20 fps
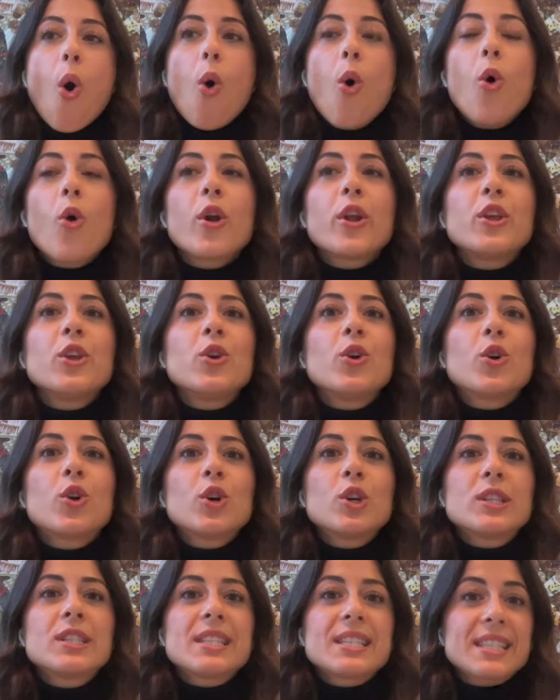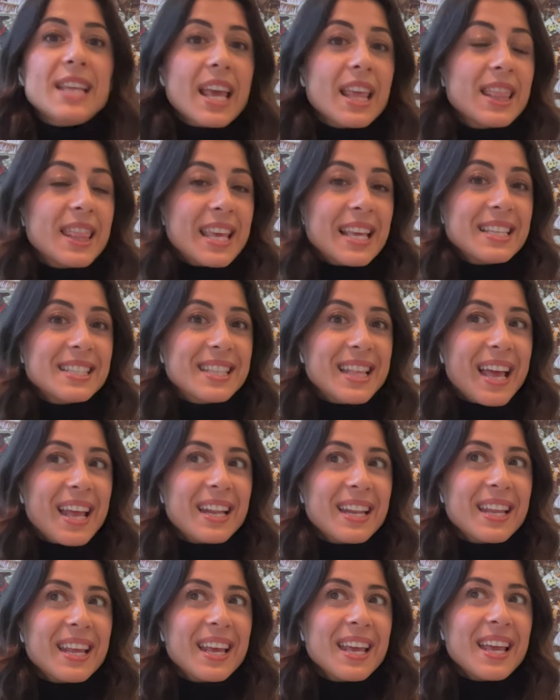Or you could say things
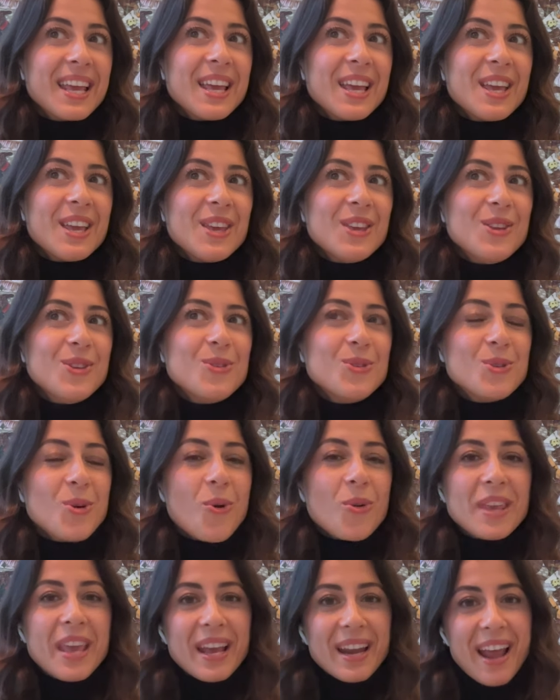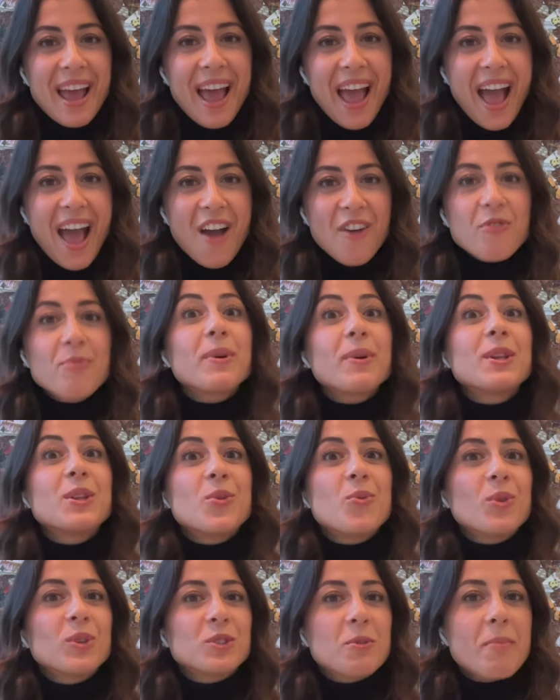that you don't yet have, but
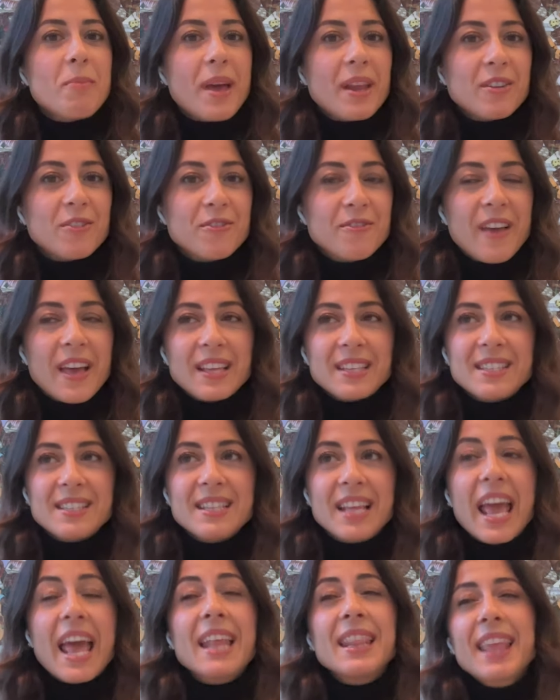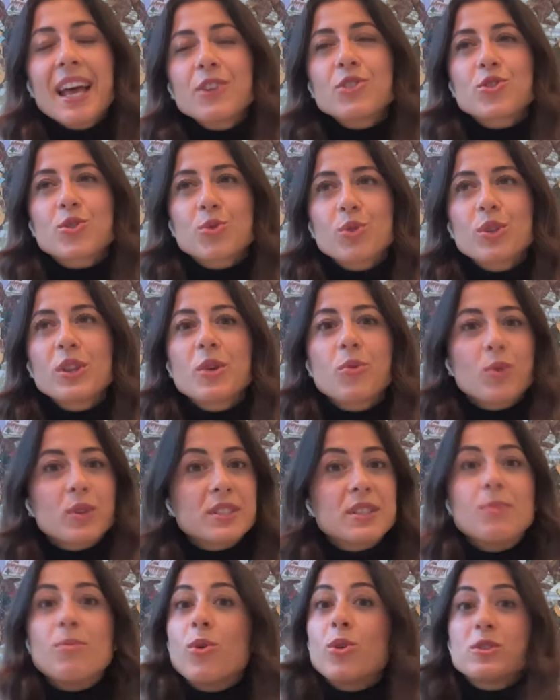you want to manifest. And that truly
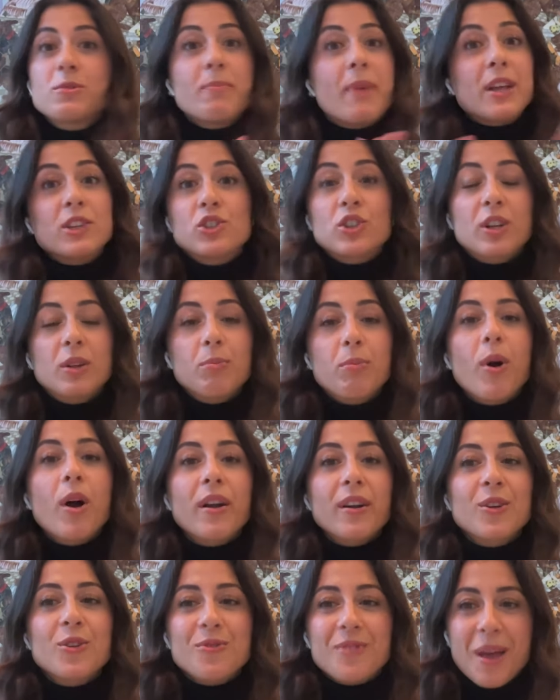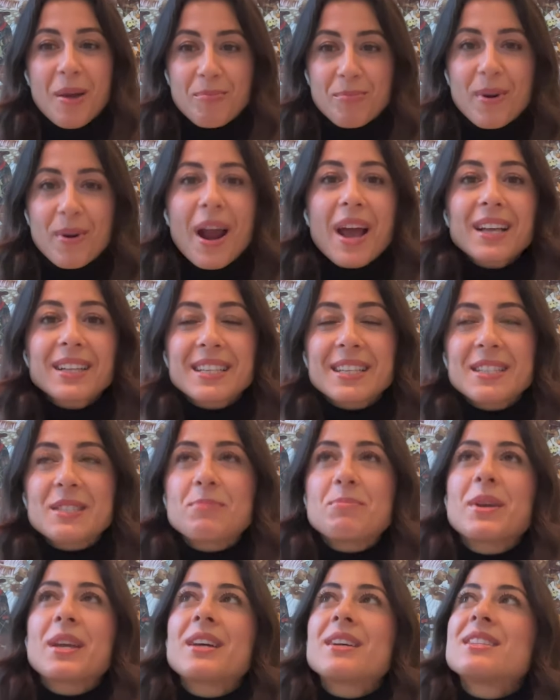was the most magical part of that
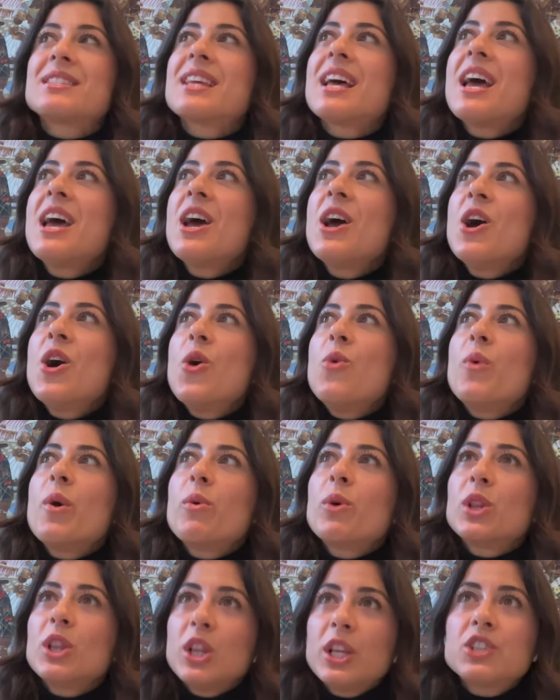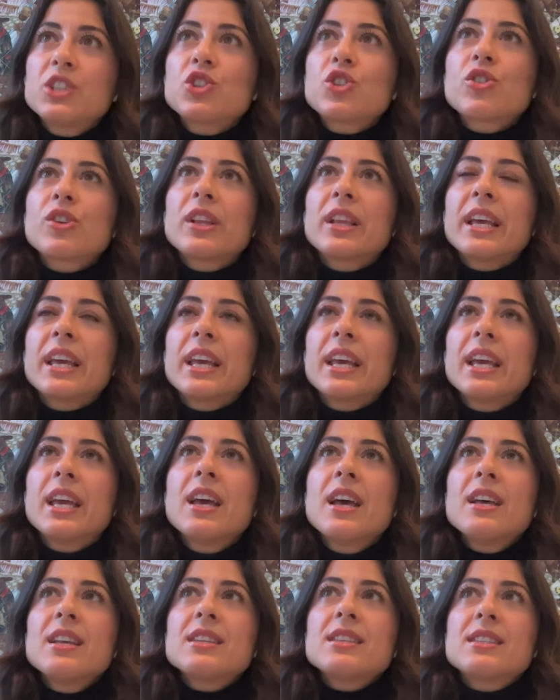practice, because we would
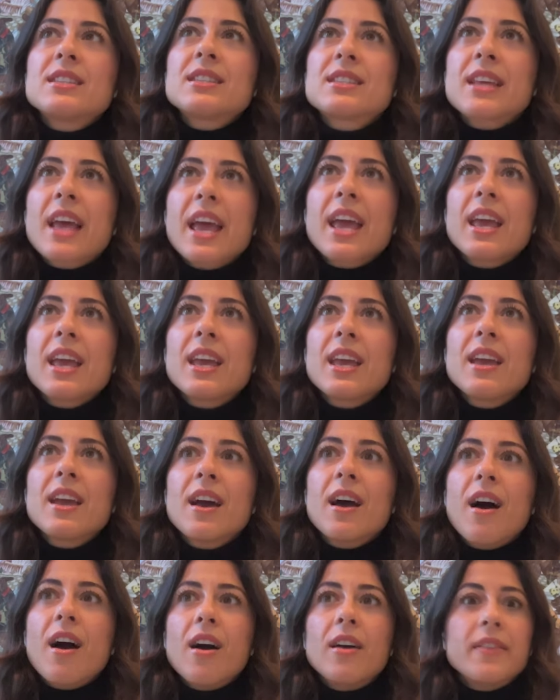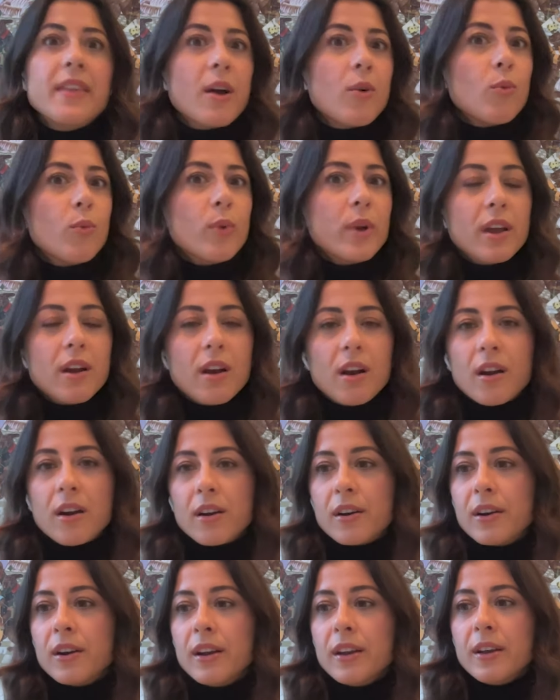literally say that we
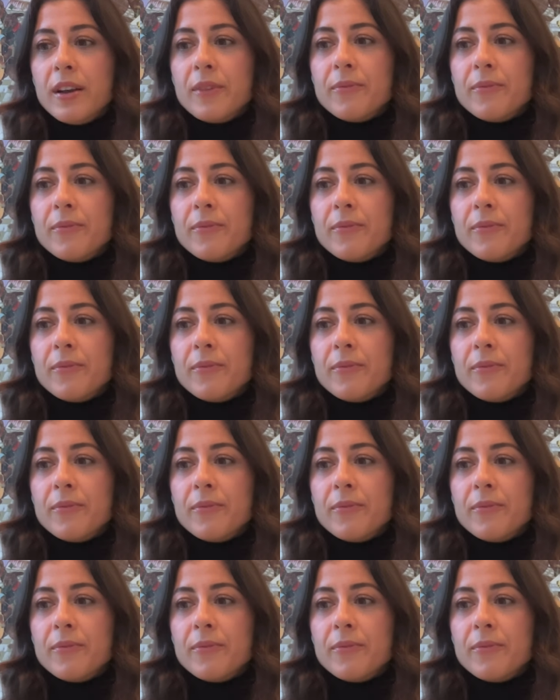are,